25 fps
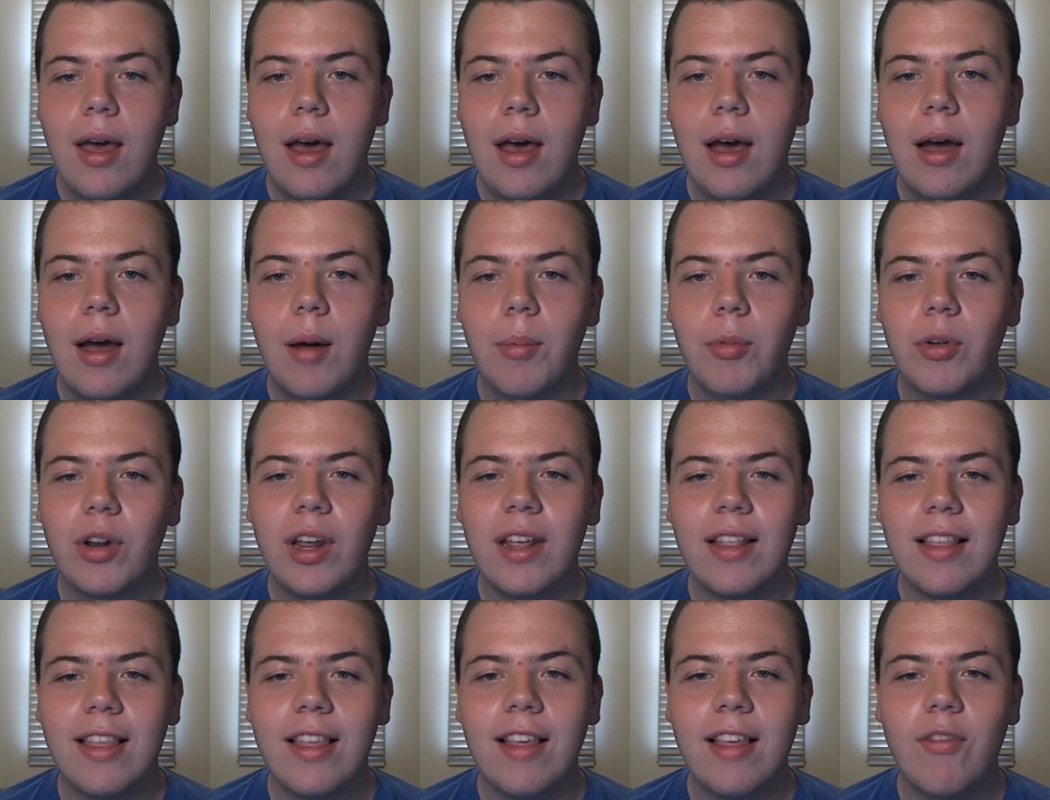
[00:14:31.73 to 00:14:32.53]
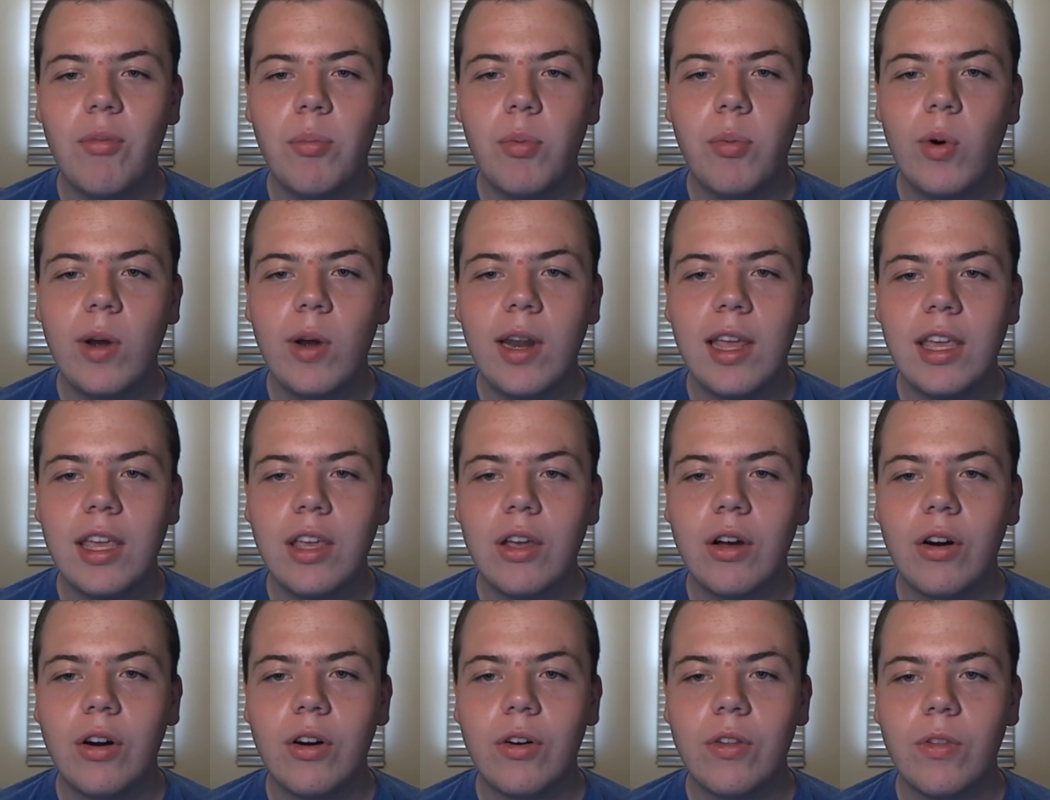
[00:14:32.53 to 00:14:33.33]
They're getting 7.8
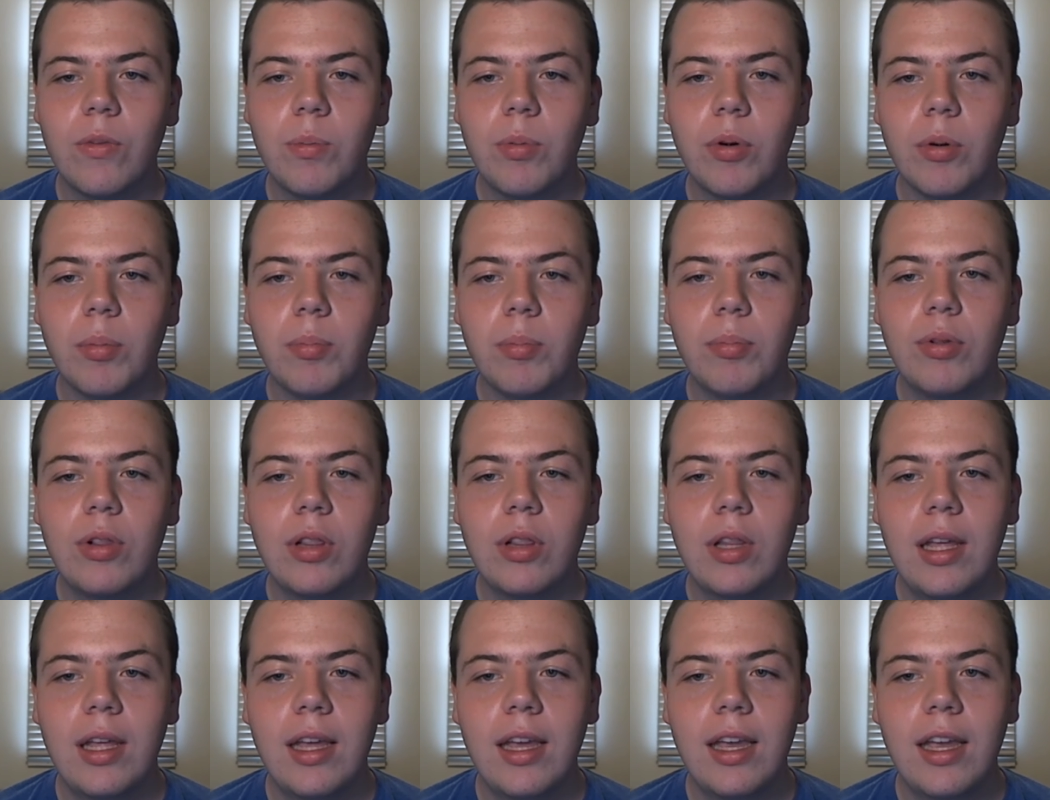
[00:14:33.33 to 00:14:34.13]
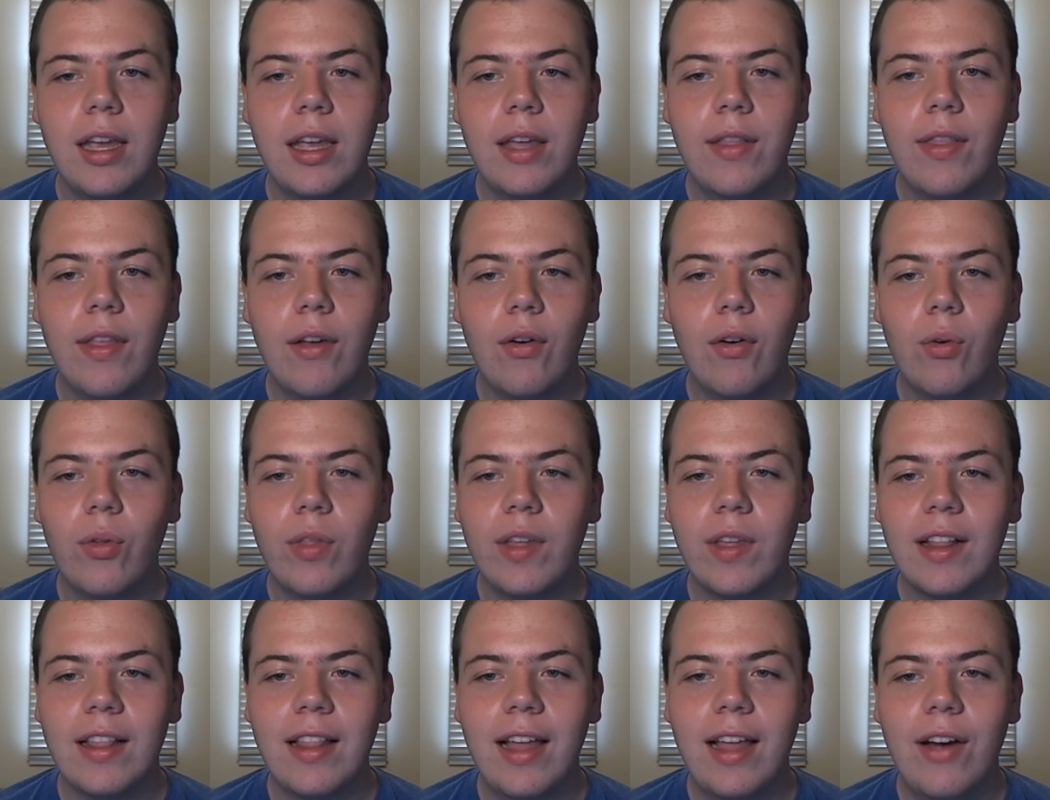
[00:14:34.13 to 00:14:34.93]
yards per play, and they're
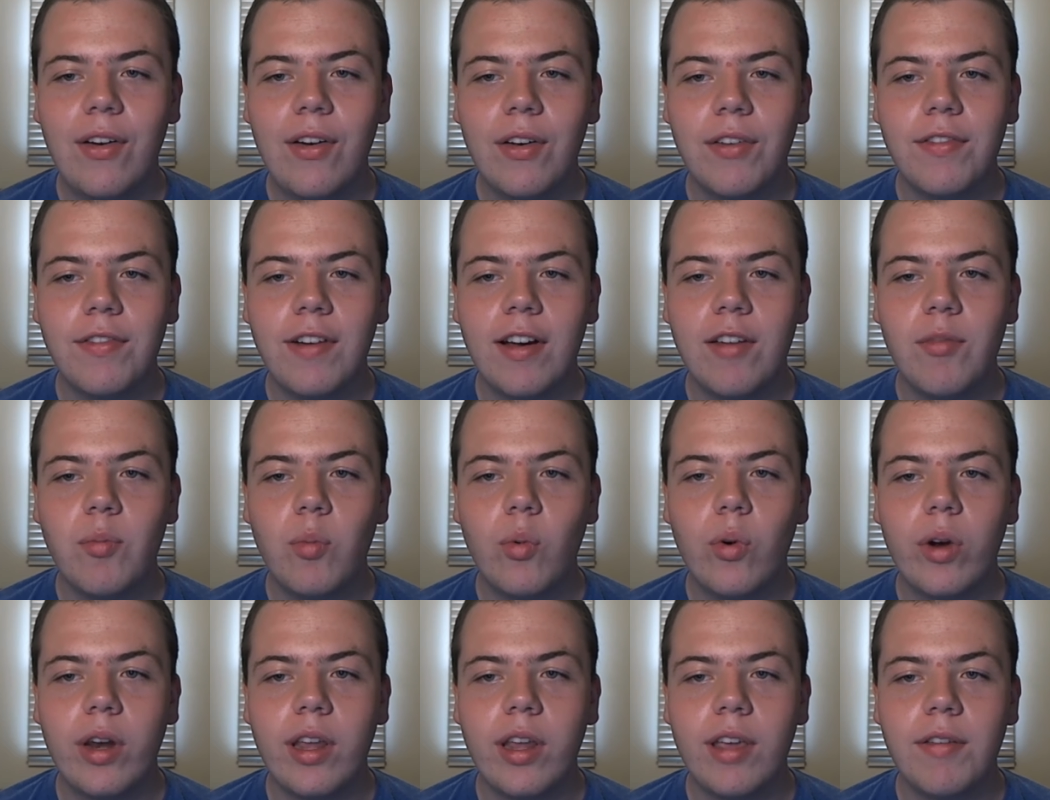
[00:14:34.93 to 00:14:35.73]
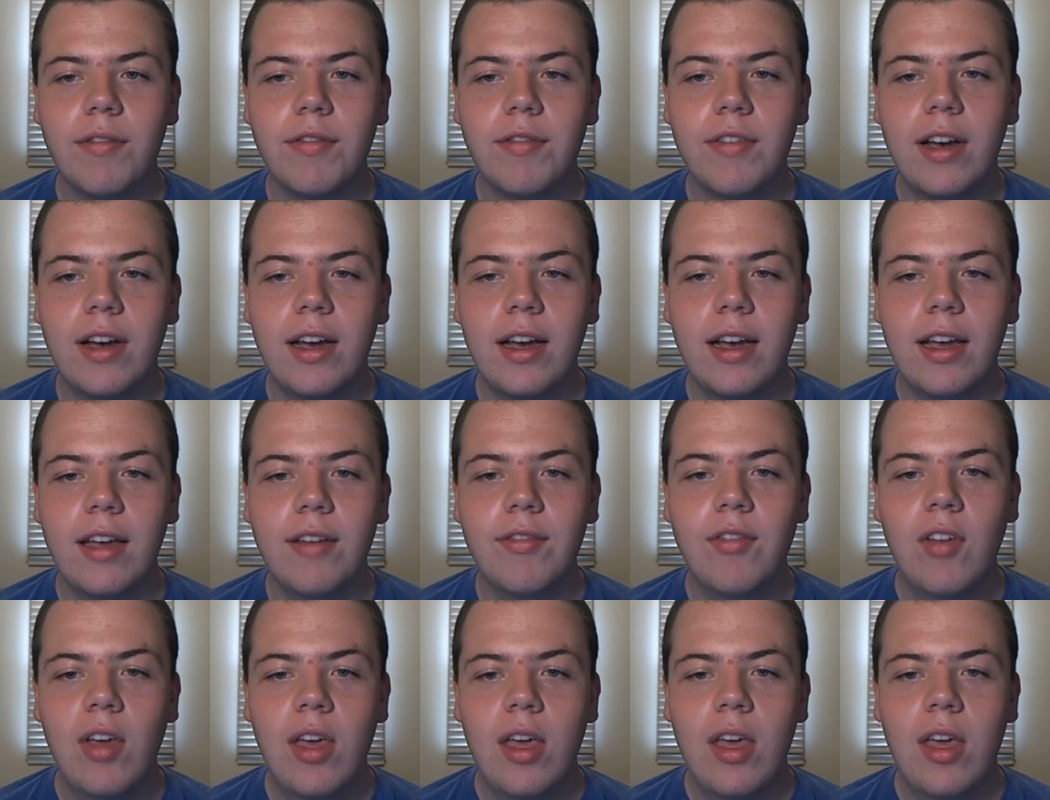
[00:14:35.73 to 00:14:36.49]
only allowing 5.85.